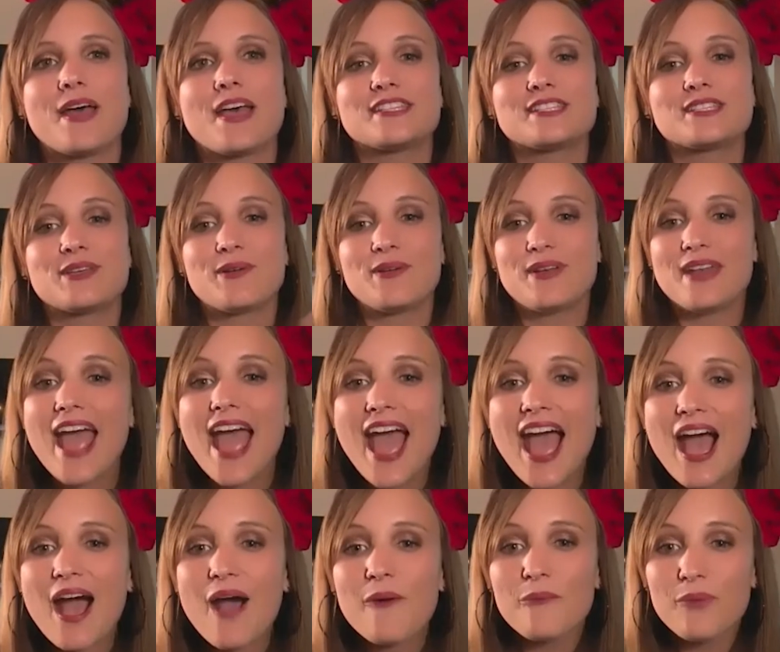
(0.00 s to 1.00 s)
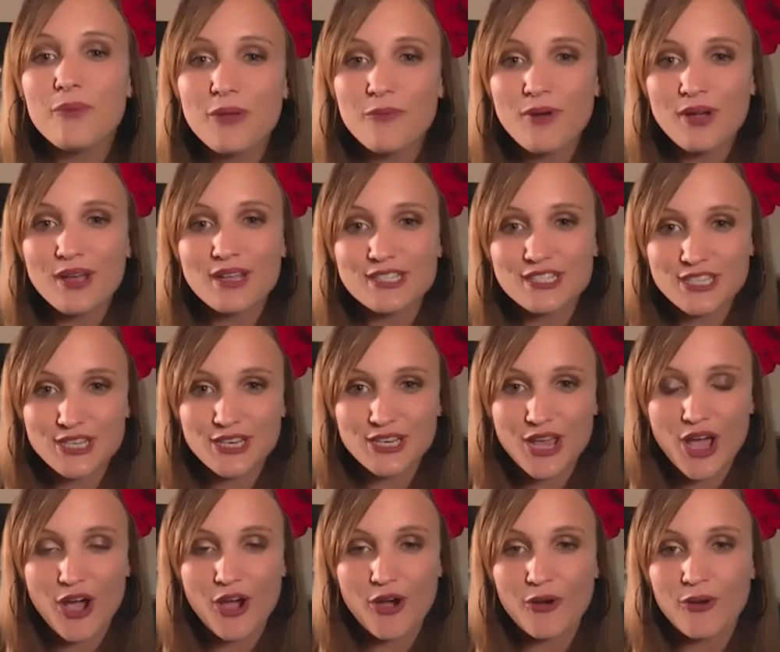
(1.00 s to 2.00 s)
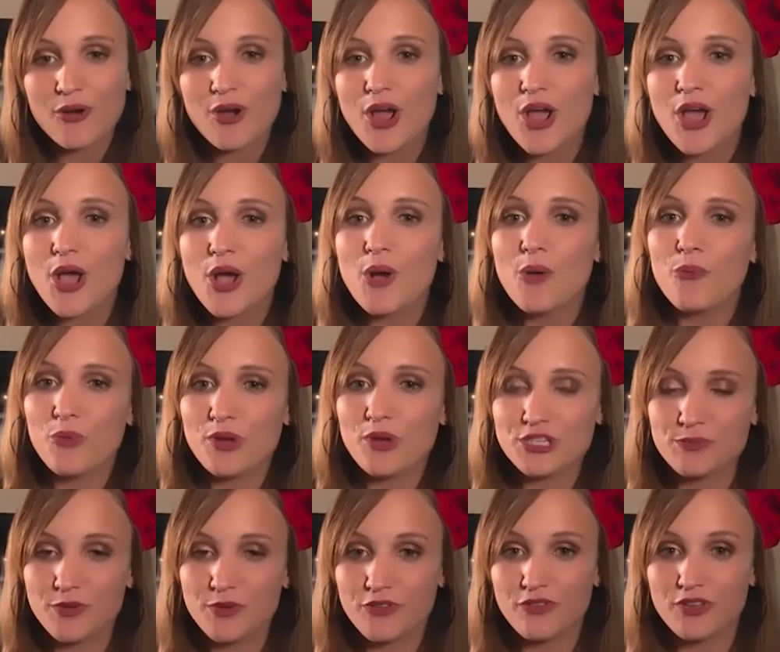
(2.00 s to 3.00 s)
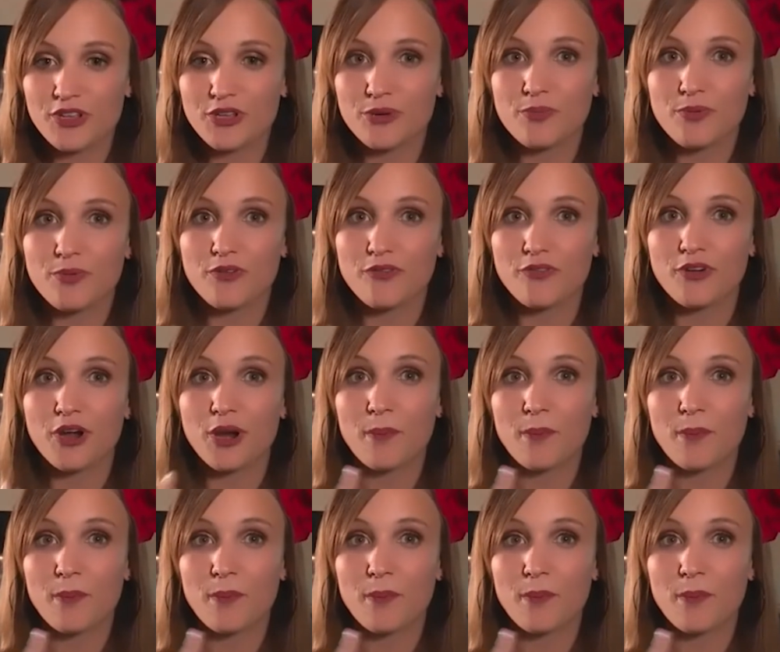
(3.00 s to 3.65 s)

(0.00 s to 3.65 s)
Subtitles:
So now we want to know which movie you prefer,